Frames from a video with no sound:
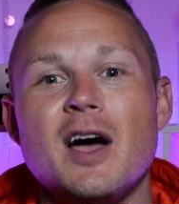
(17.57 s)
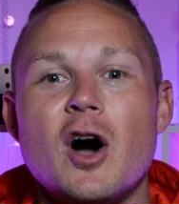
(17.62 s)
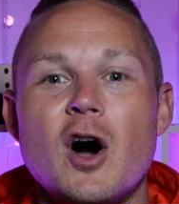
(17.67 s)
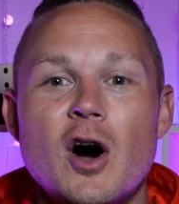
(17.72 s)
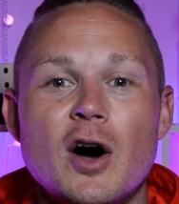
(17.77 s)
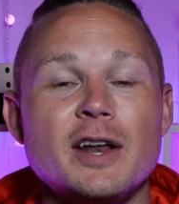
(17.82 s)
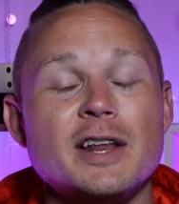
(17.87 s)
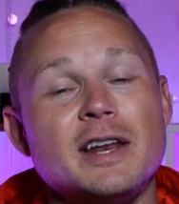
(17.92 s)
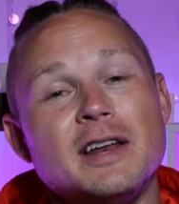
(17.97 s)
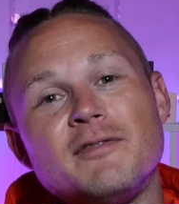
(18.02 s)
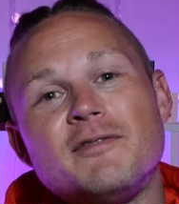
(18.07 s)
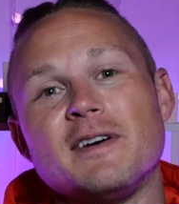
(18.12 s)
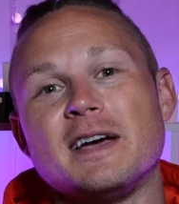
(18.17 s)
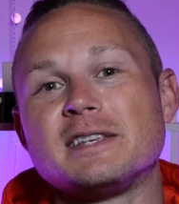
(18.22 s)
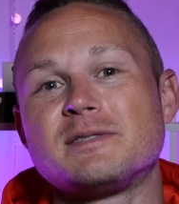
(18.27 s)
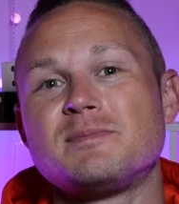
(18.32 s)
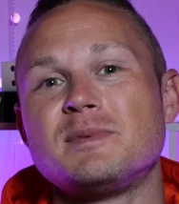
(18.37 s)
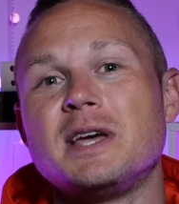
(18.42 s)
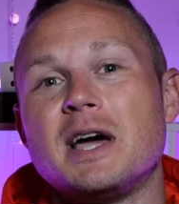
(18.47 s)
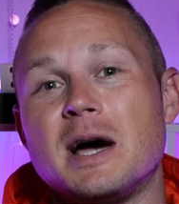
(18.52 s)
on an
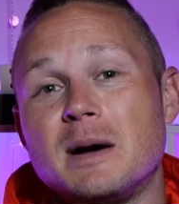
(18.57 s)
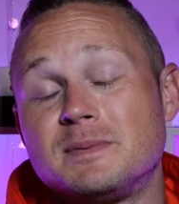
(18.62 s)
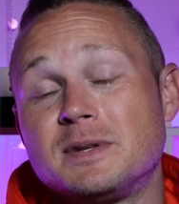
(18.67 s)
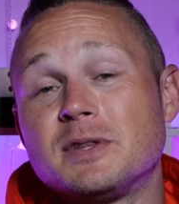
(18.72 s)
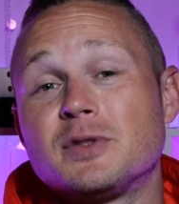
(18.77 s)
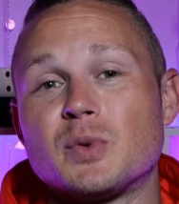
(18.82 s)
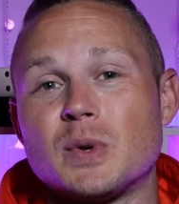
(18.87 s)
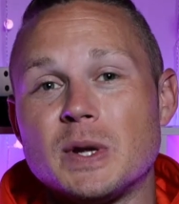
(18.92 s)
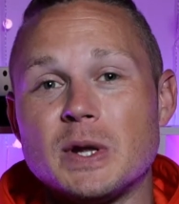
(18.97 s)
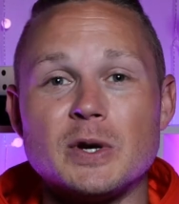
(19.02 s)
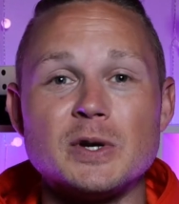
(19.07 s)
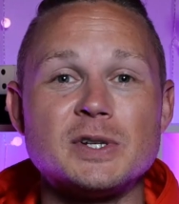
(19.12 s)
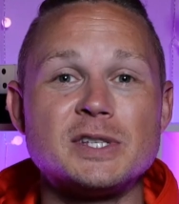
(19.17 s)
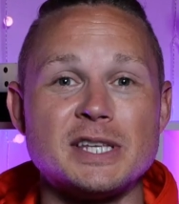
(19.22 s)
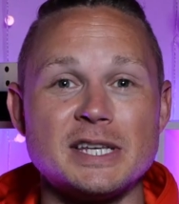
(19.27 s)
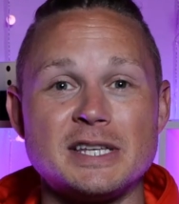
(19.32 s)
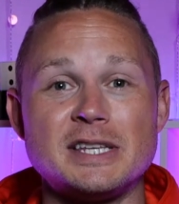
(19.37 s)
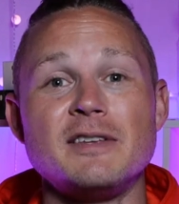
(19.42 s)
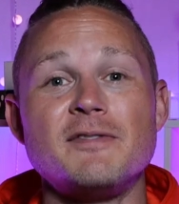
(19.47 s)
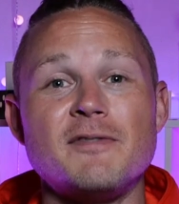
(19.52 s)
investment up to
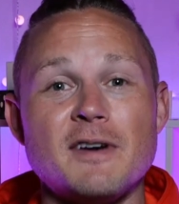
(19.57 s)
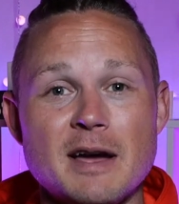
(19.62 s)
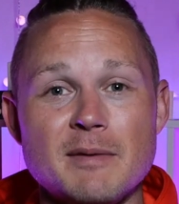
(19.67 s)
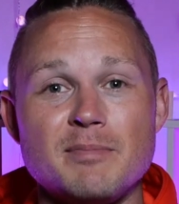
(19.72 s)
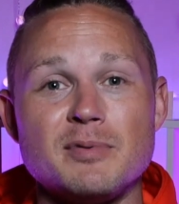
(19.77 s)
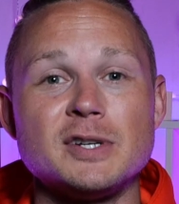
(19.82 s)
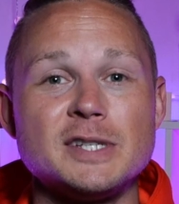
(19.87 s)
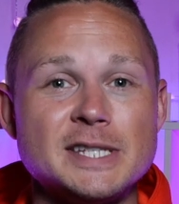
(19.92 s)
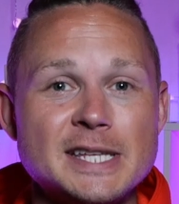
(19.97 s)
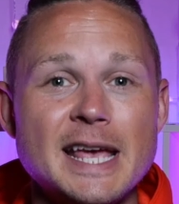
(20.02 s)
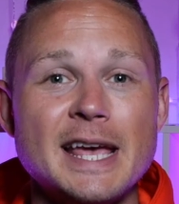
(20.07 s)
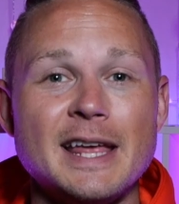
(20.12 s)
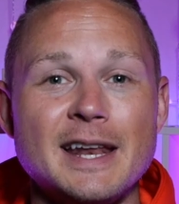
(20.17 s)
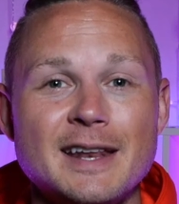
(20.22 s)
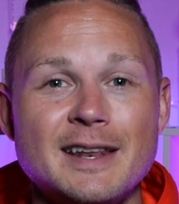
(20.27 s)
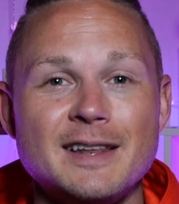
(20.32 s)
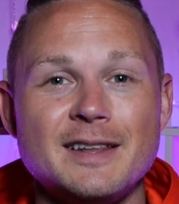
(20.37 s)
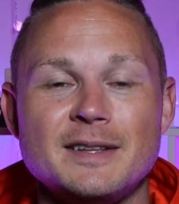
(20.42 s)
365%.